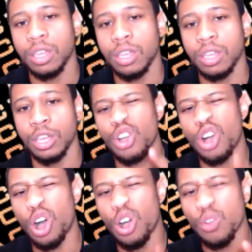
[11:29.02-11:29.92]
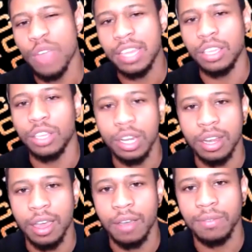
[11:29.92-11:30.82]
You're already good
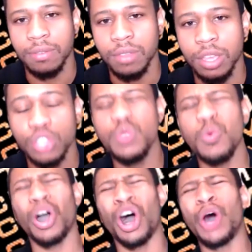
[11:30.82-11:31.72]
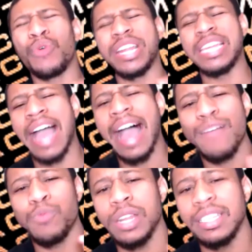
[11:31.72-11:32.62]
enough. You already
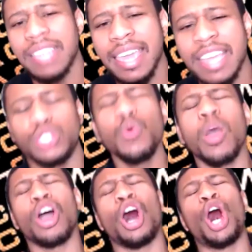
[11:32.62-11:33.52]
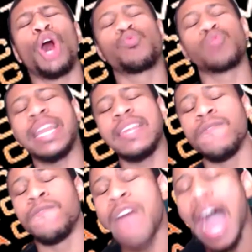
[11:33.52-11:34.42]
have what it takes. You are already
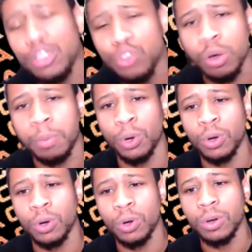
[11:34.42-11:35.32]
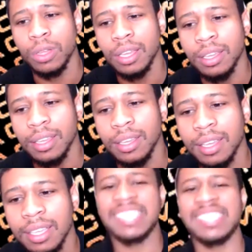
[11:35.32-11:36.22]
valuable.
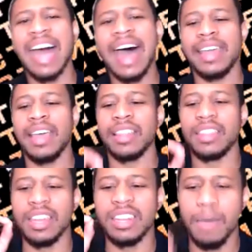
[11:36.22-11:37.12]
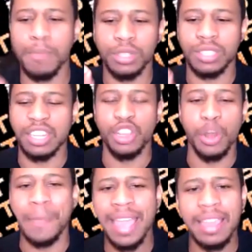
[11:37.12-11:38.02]
See, it's not the numbers in your
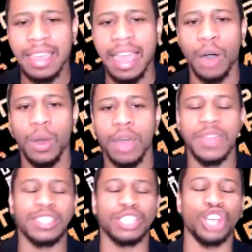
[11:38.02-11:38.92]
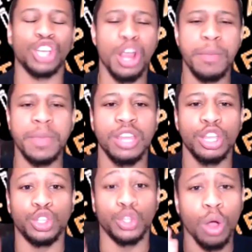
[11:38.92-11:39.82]
bank account that determine
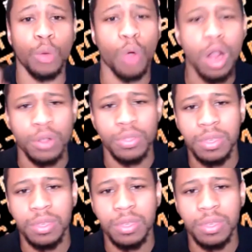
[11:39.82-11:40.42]
your worth.